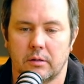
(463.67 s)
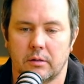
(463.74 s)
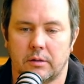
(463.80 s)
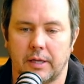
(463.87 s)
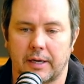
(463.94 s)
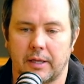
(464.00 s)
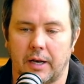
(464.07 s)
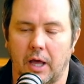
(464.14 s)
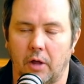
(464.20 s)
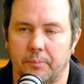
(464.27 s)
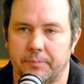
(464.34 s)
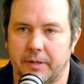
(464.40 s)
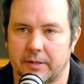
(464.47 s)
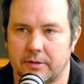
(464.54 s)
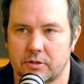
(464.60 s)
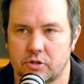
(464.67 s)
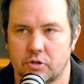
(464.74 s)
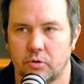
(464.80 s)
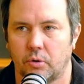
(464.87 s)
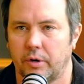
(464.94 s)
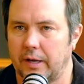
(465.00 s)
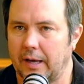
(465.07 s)
that could help get the
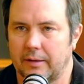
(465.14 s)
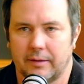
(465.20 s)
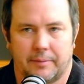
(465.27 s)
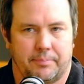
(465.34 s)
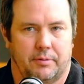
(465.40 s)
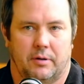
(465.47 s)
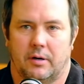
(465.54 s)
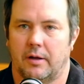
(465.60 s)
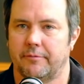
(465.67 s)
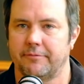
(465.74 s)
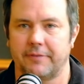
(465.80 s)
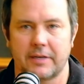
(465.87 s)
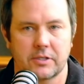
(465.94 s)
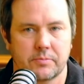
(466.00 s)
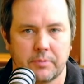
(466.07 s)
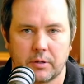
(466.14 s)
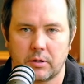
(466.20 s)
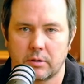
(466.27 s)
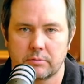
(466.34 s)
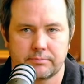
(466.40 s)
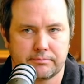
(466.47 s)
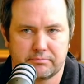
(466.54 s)
story out like put it on facebook
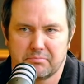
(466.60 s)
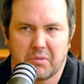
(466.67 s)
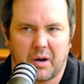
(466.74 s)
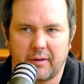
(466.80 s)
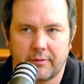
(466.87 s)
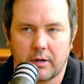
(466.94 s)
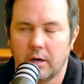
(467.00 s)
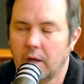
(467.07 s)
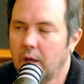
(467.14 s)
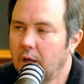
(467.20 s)
or whatever